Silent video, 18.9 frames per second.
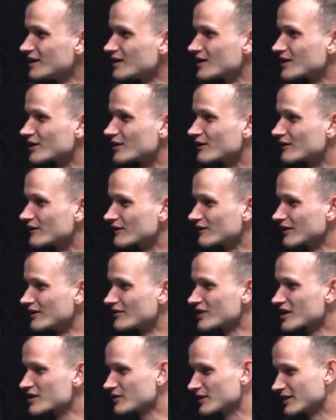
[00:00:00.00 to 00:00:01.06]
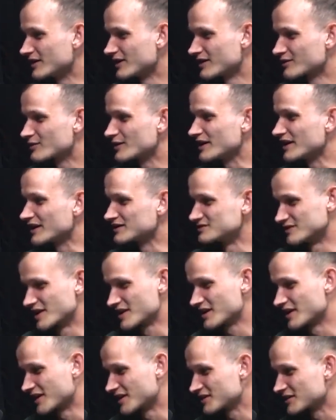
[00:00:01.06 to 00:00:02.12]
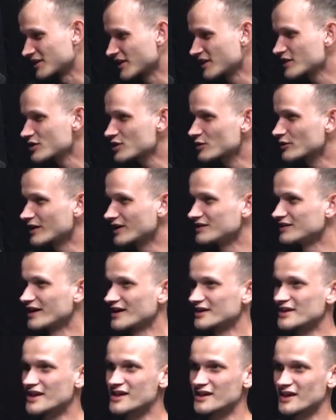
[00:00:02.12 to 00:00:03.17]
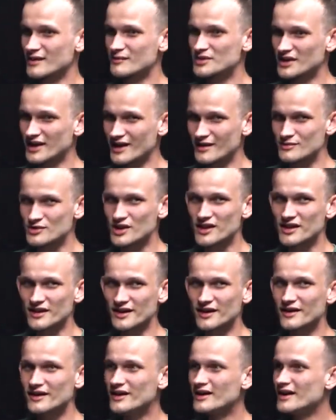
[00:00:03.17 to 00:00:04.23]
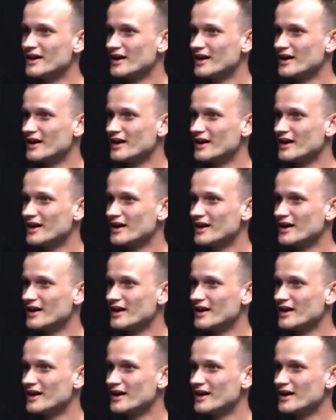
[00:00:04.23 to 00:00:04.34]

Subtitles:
obviously reading and listening to the history, and then at the same time just like